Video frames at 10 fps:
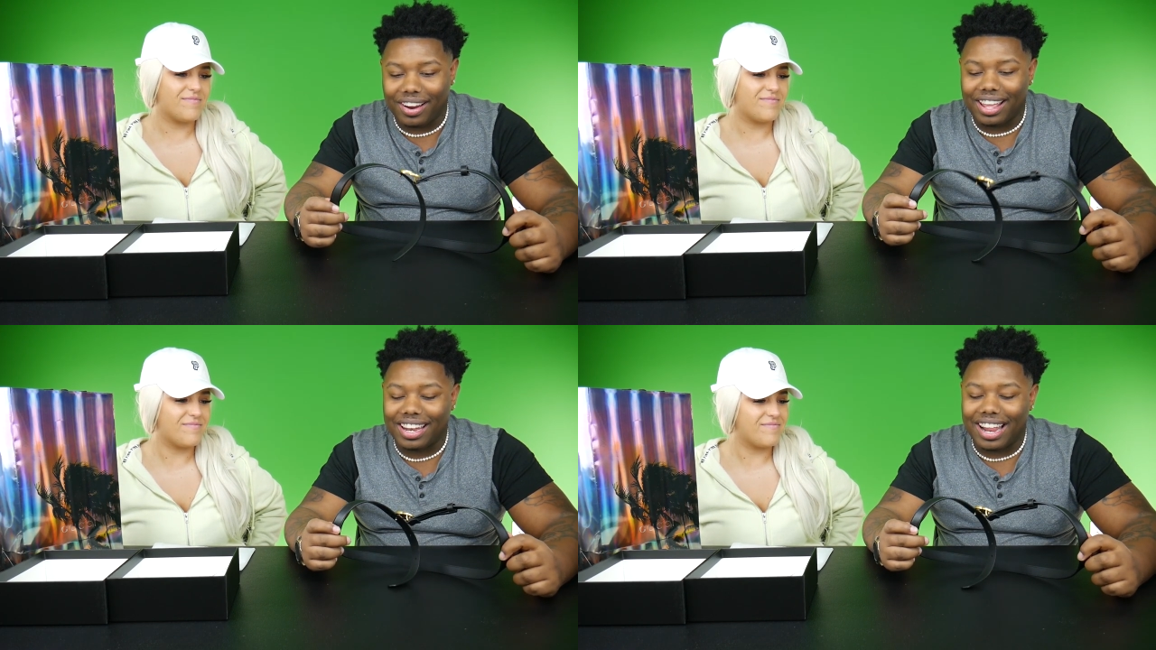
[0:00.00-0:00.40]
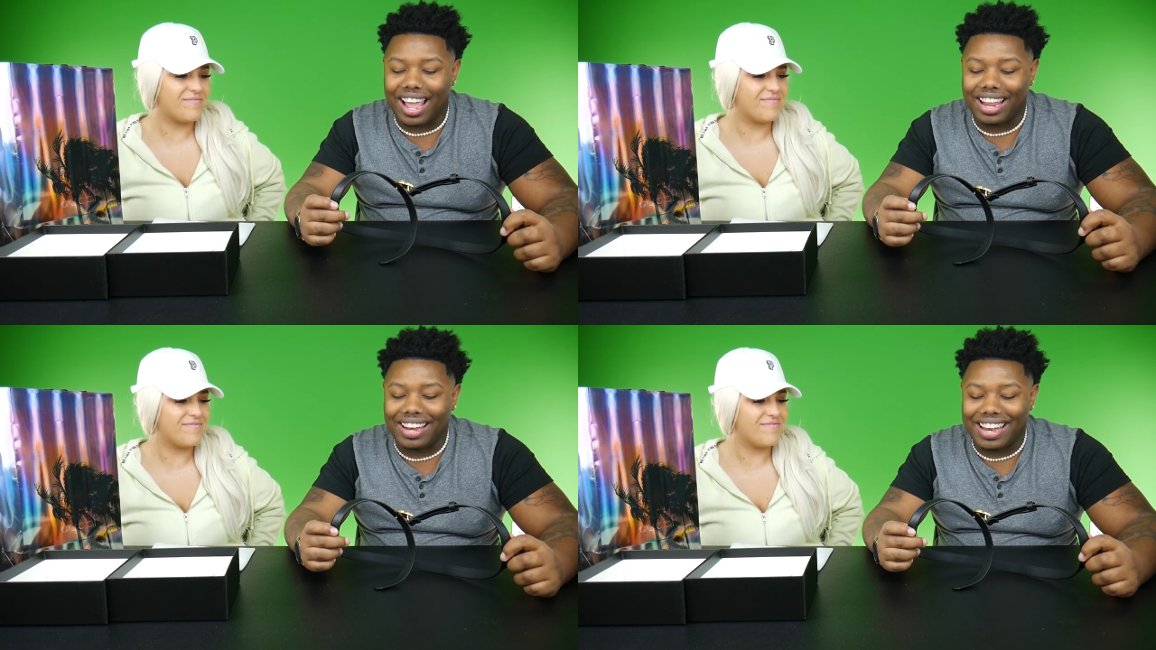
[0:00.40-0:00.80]
Speaker 1: and then
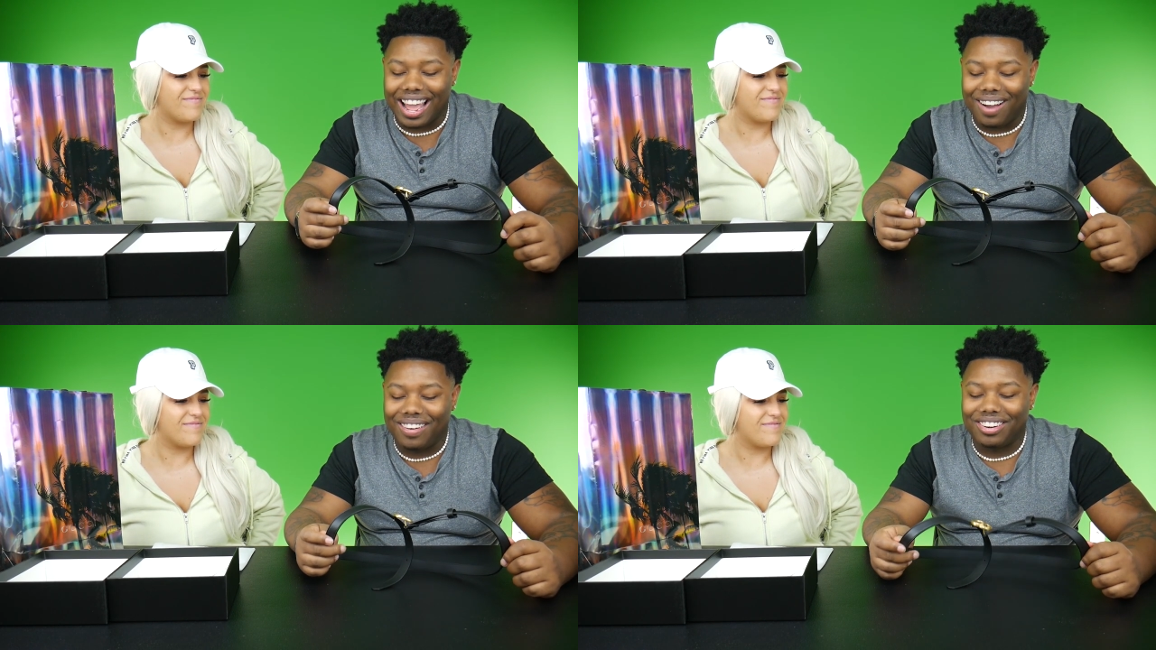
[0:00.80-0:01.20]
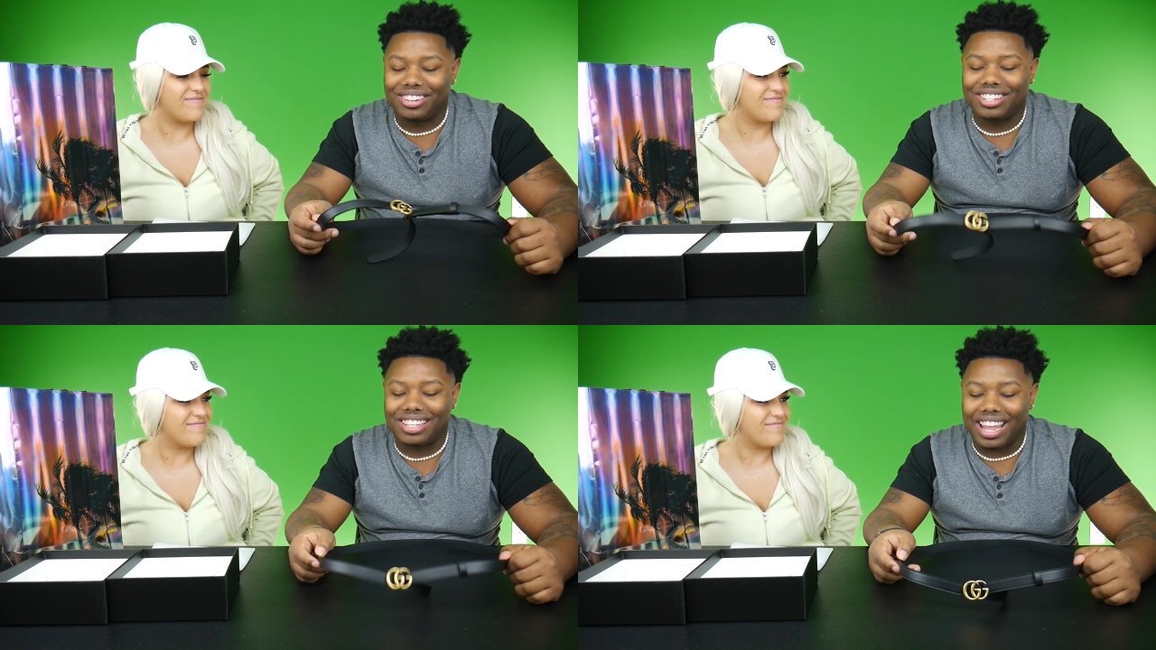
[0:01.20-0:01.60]
I now
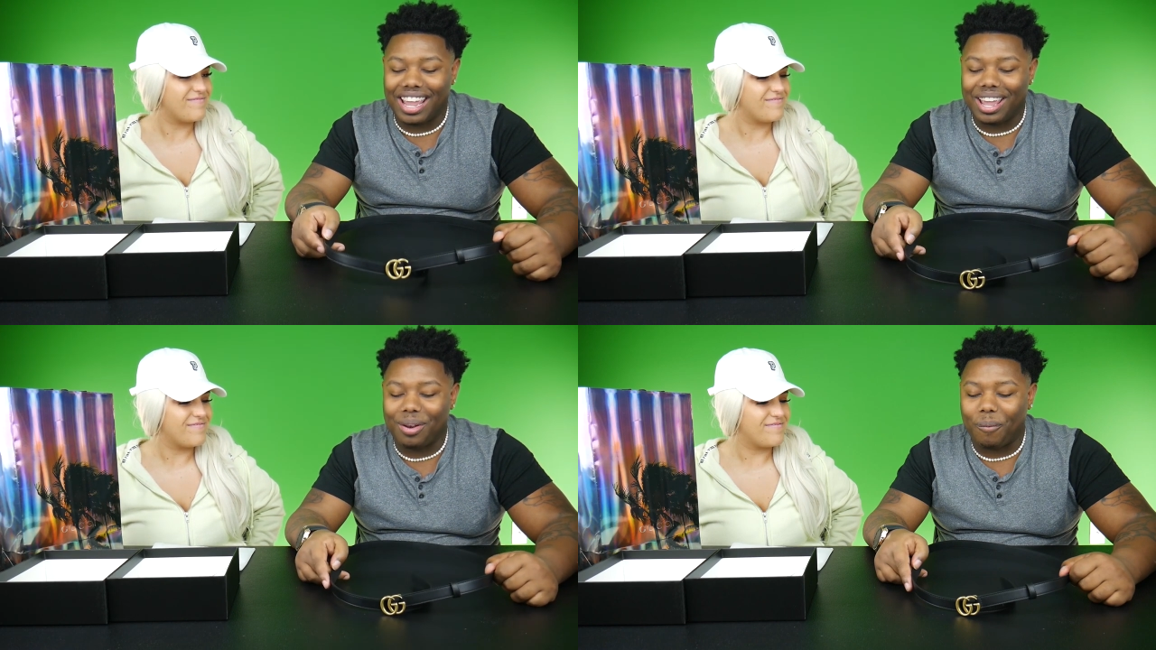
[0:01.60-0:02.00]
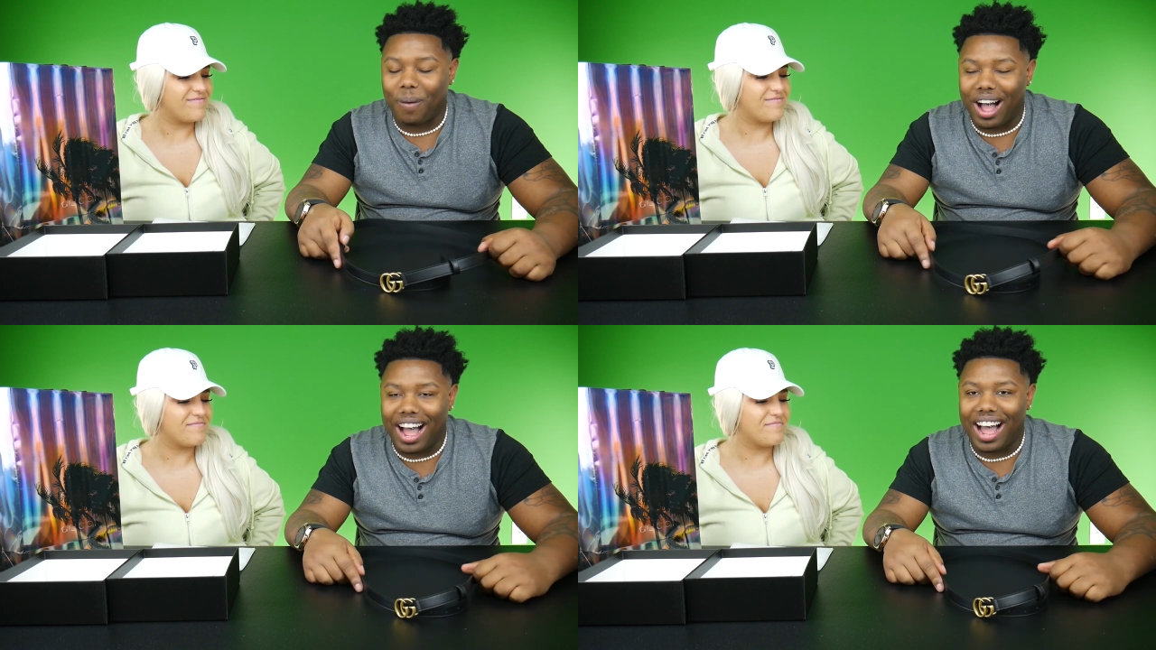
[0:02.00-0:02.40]
understand
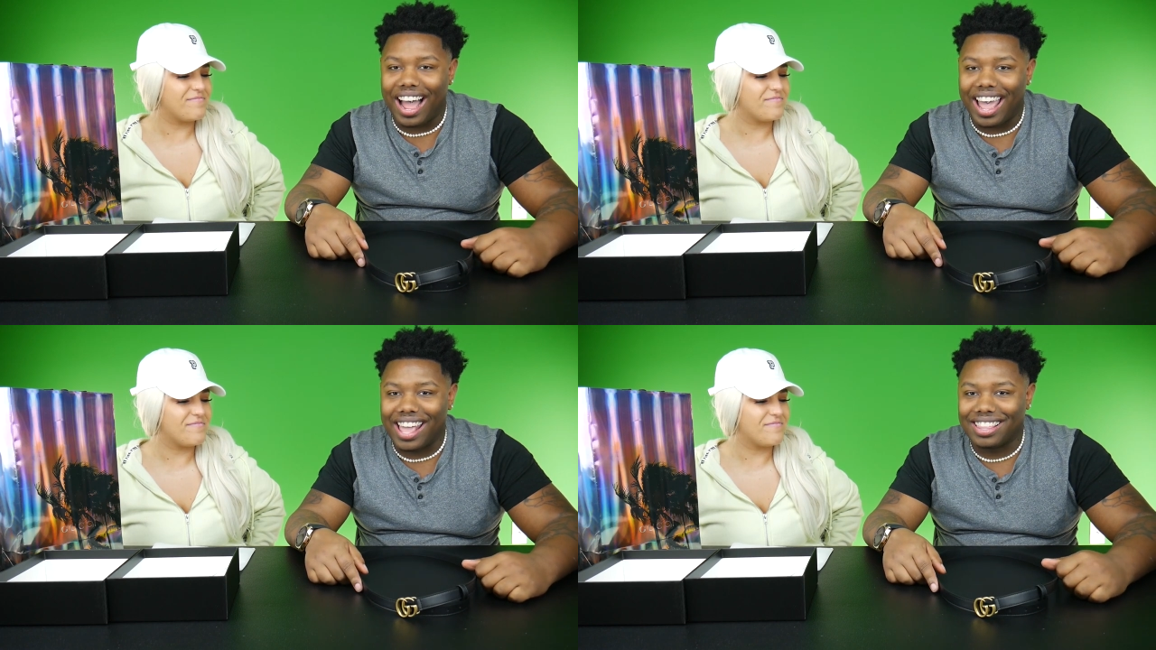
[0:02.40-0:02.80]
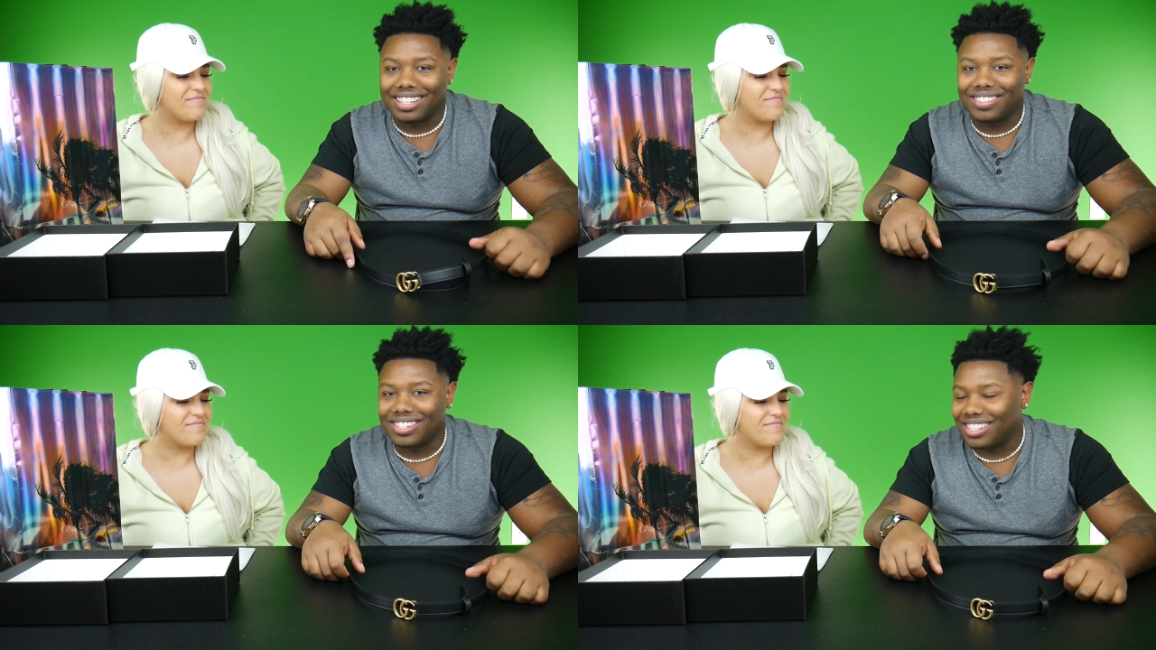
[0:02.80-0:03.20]
why
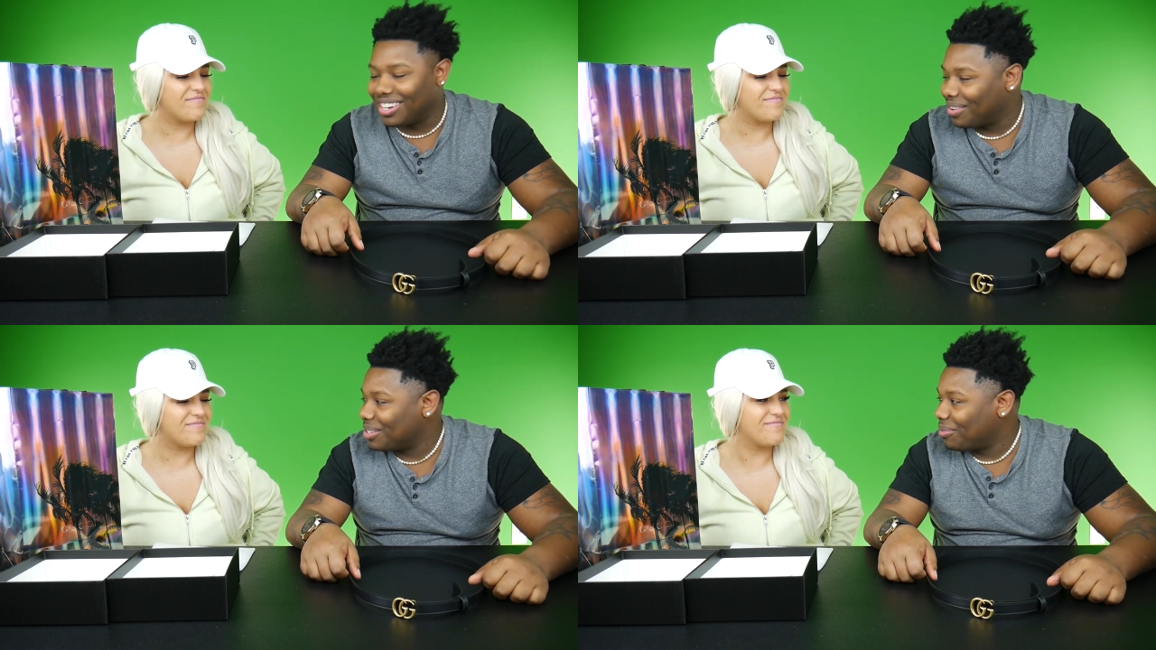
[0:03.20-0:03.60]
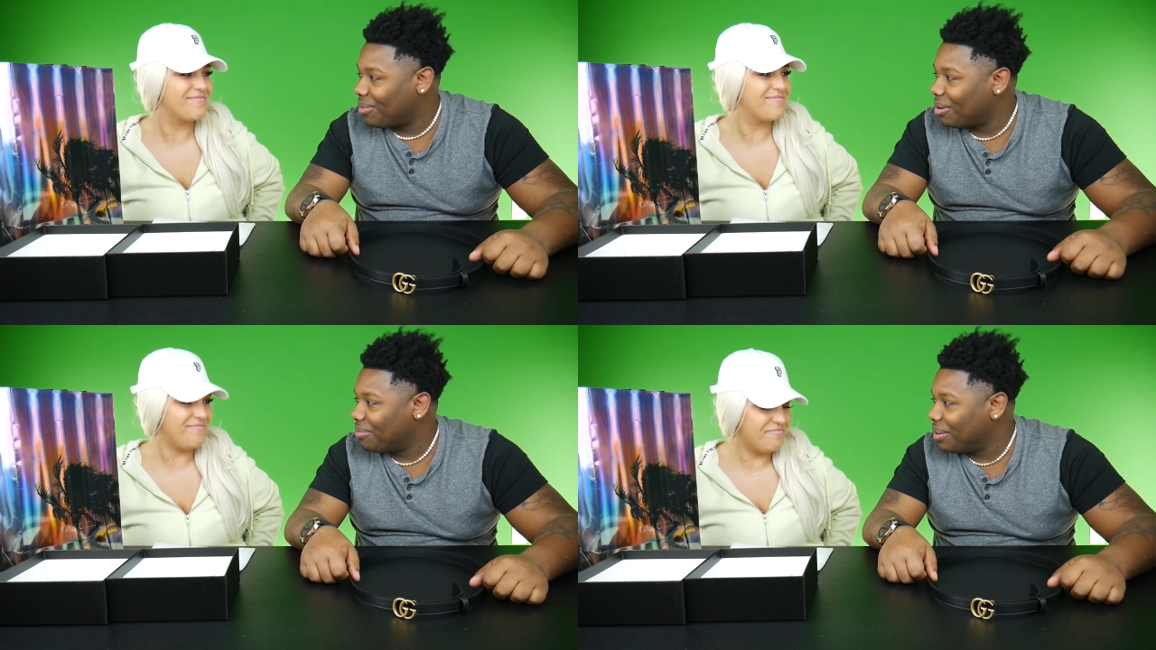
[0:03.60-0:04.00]
this was there was a
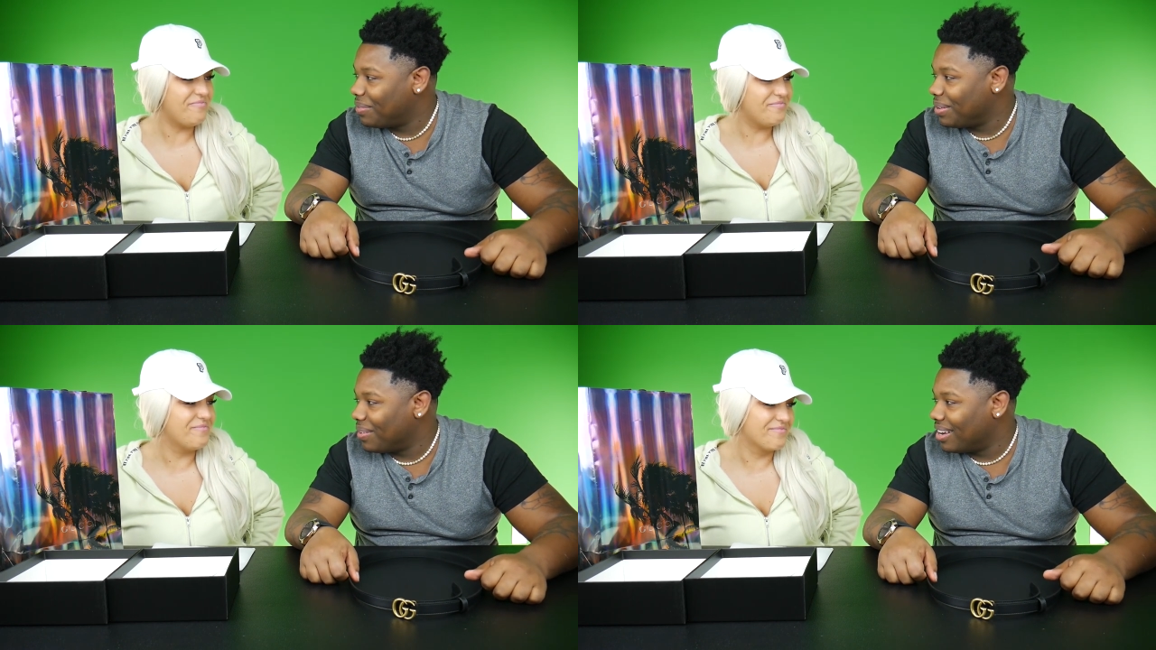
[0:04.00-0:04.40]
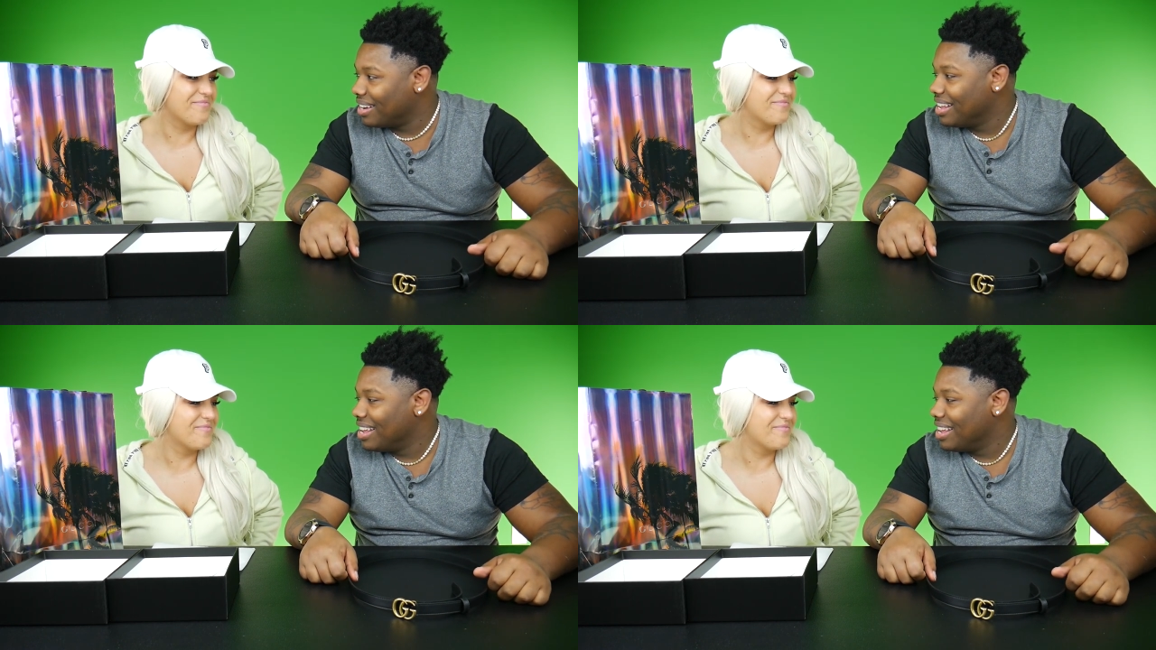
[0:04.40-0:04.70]
450 one.